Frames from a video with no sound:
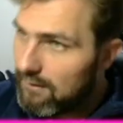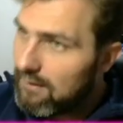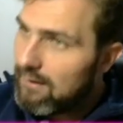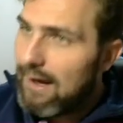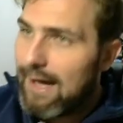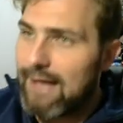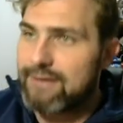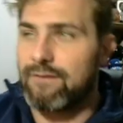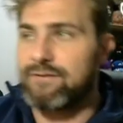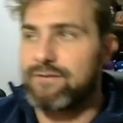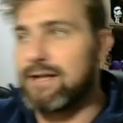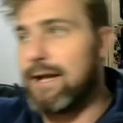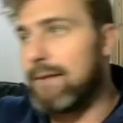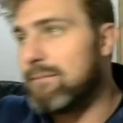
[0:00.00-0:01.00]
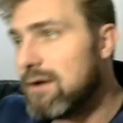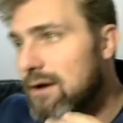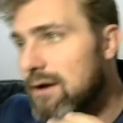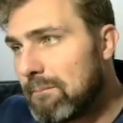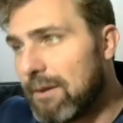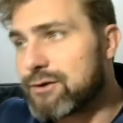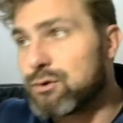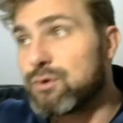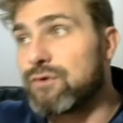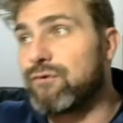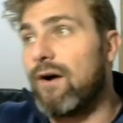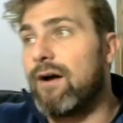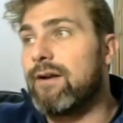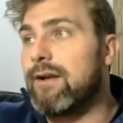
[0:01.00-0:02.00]
hats off to them. Puzzle was
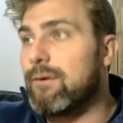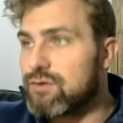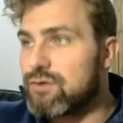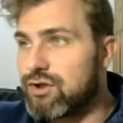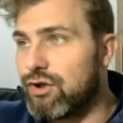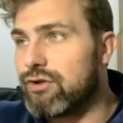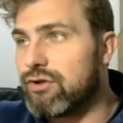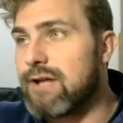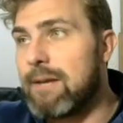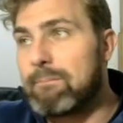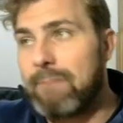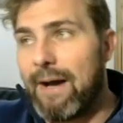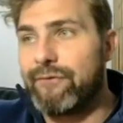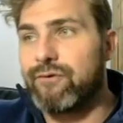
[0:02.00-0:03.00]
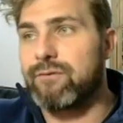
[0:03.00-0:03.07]
fun. It was good. It baffled